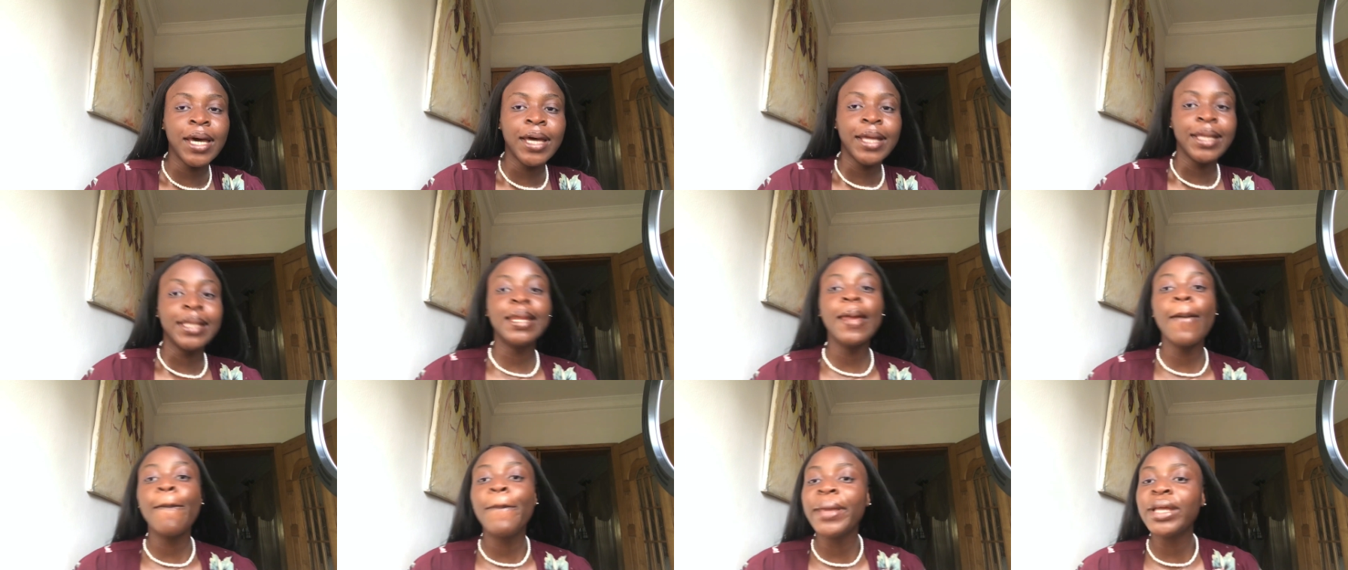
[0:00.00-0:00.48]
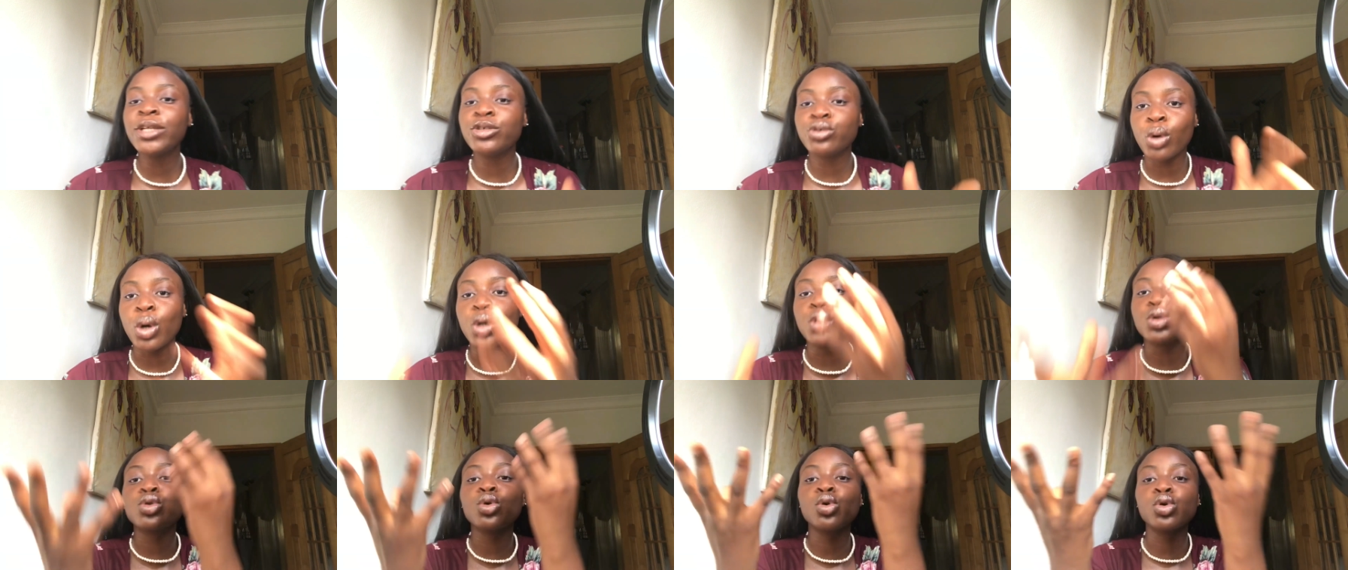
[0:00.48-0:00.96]
the beach
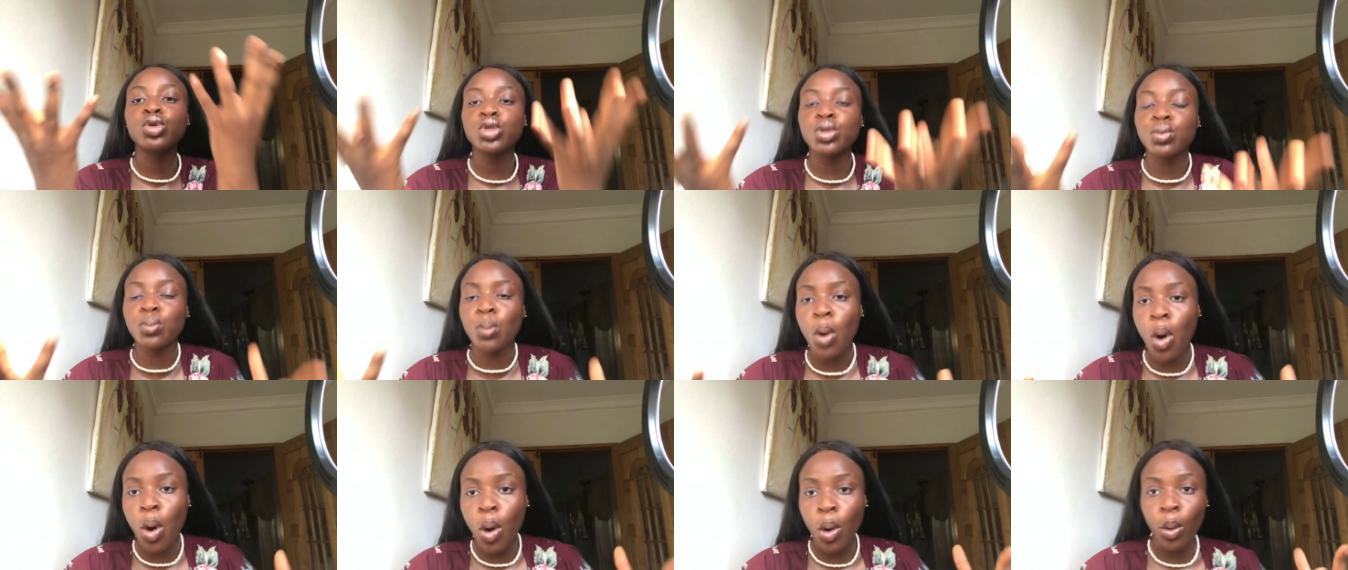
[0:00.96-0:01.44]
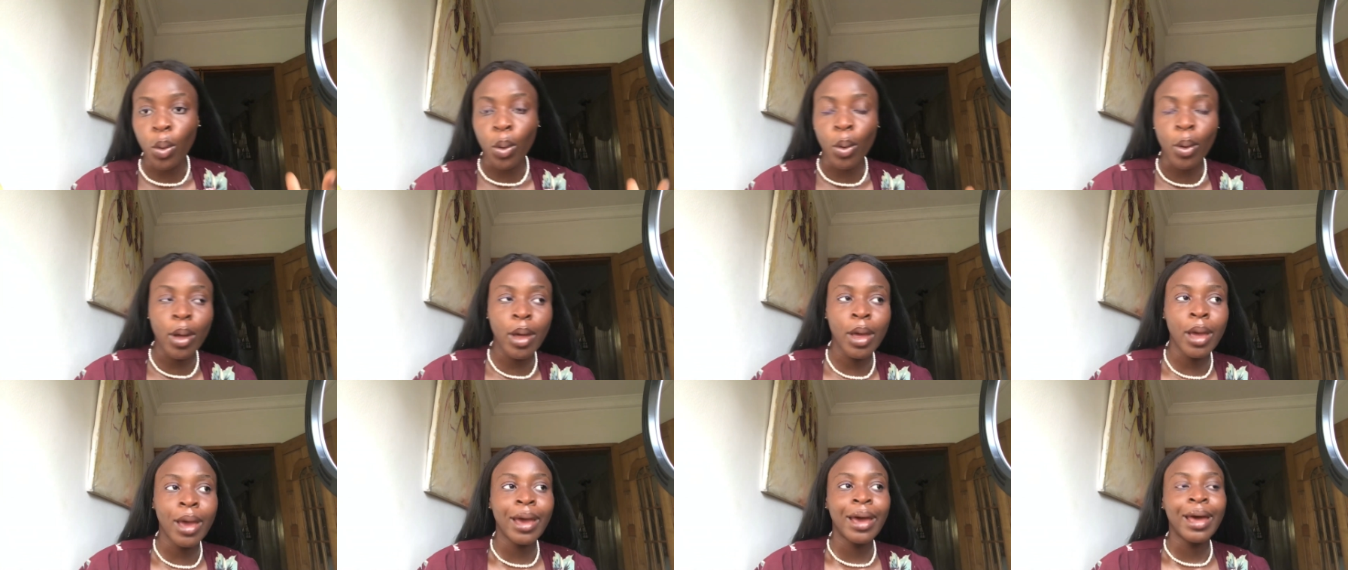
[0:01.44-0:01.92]
was so small.
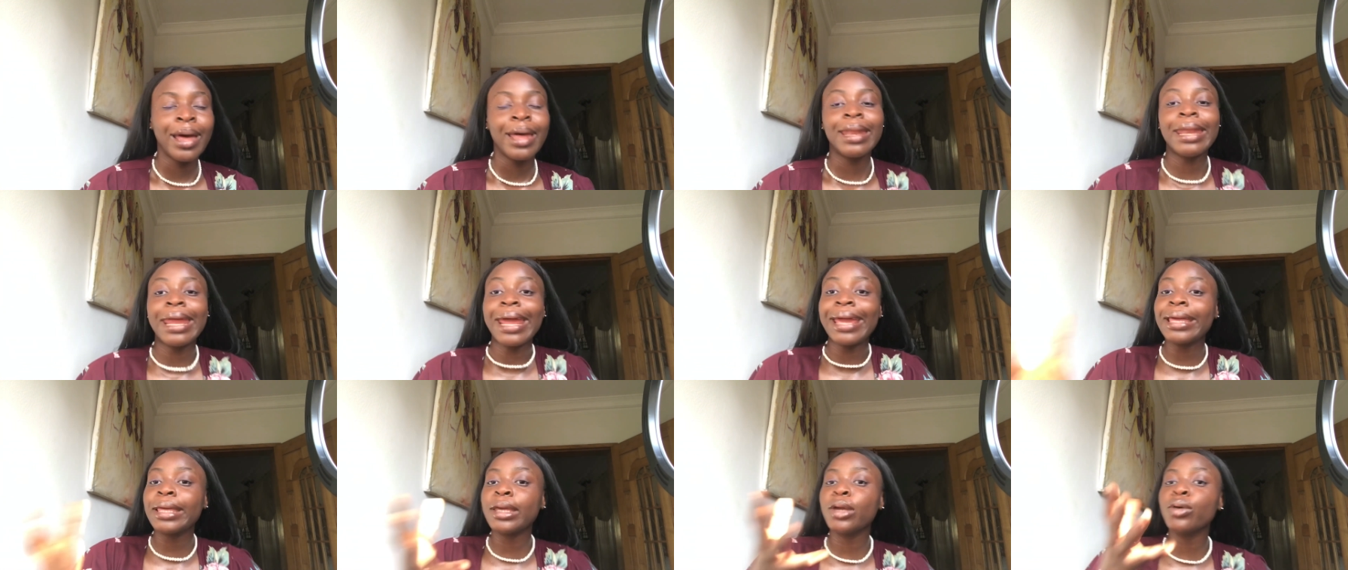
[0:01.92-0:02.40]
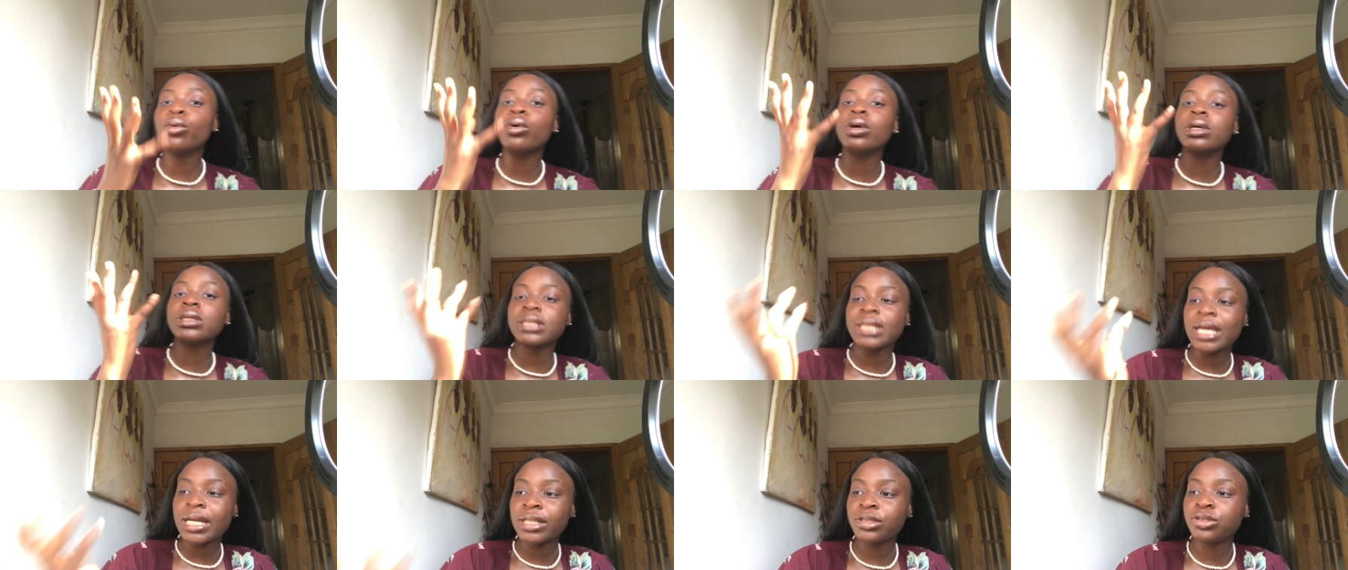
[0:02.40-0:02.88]
Like, it
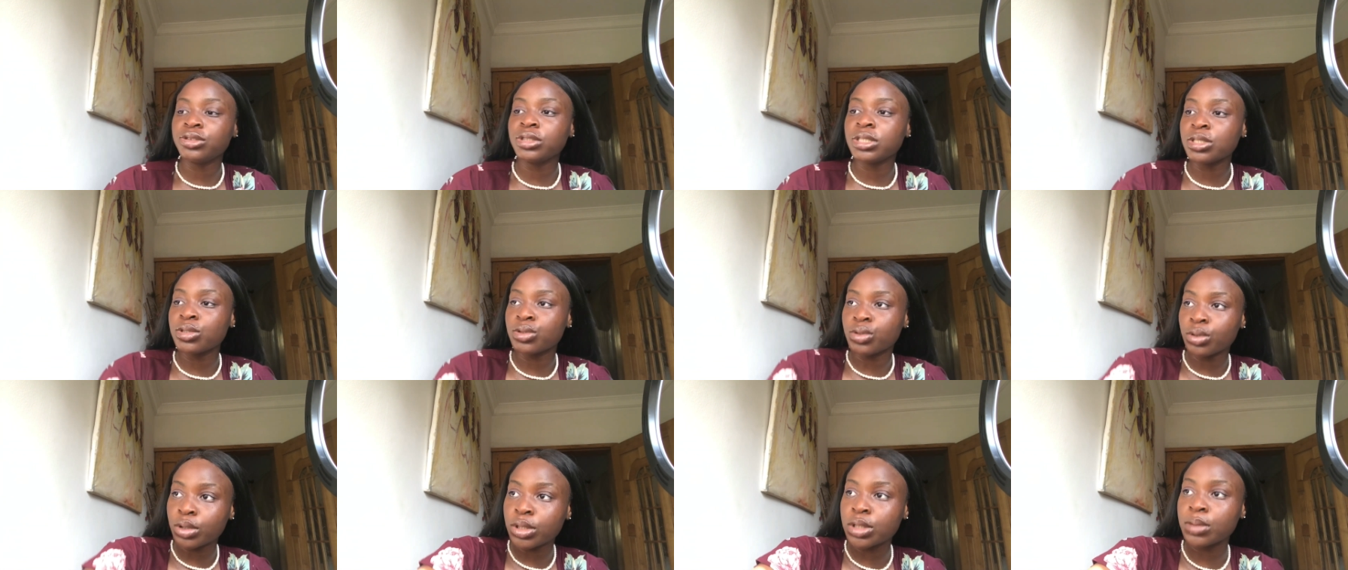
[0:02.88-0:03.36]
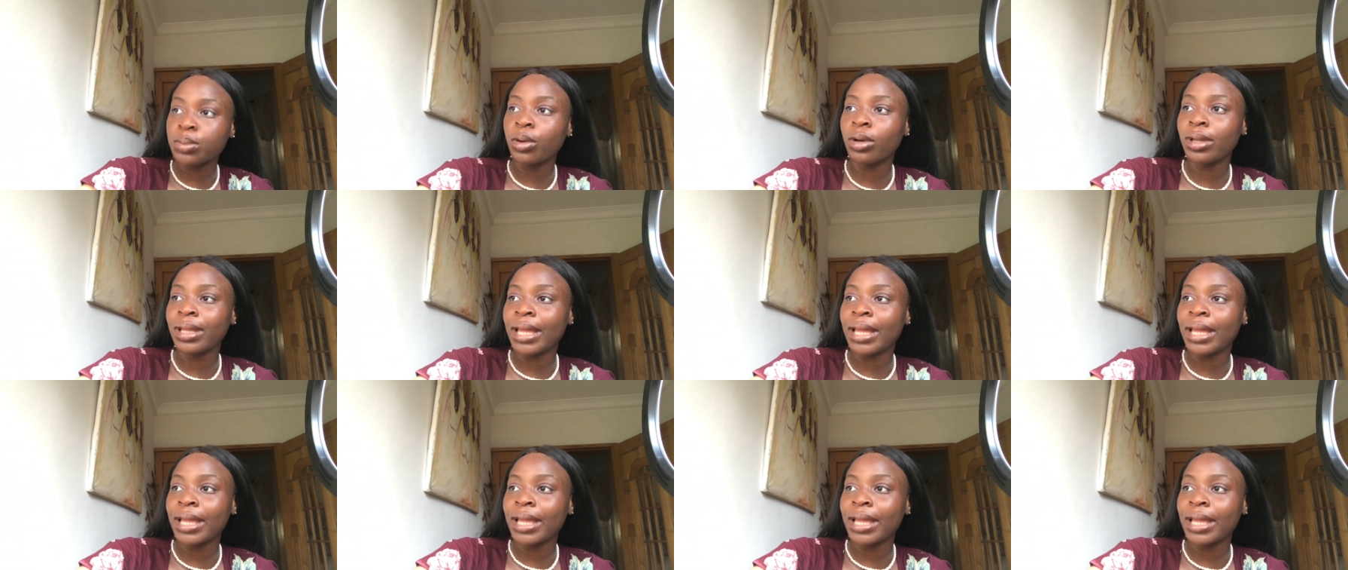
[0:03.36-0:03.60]
was actually so small.